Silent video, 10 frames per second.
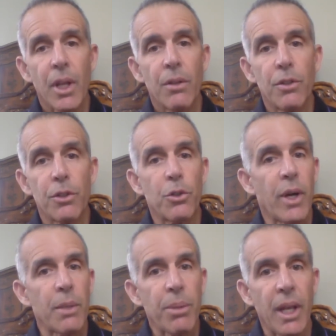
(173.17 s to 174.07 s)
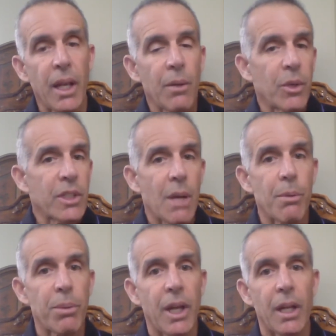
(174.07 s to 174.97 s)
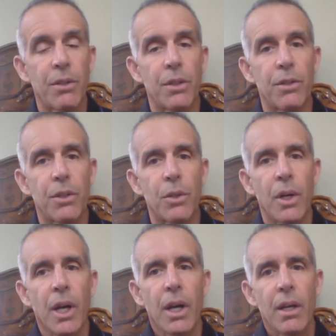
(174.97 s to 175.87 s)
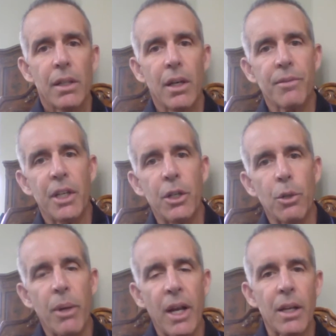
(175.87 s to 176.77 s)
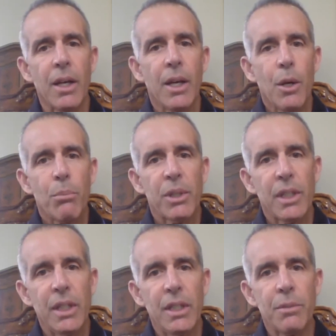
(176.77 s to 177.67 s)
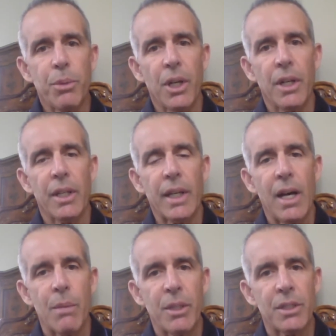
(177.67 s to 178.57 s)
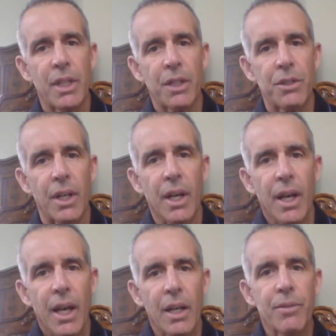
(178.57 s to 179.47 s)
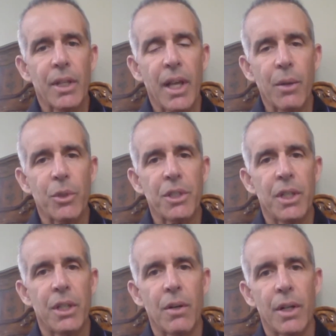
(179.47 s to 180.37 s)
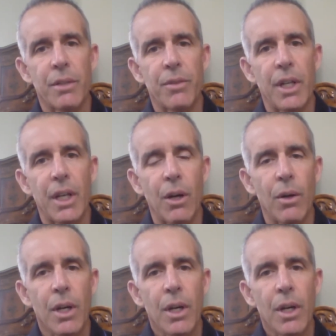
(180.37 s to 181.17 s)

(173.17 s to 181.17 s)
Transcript: Do you do any planning? What type of planning do you do? Love to hear about it. Please put it in the comments section. And if you like what you hear on the video,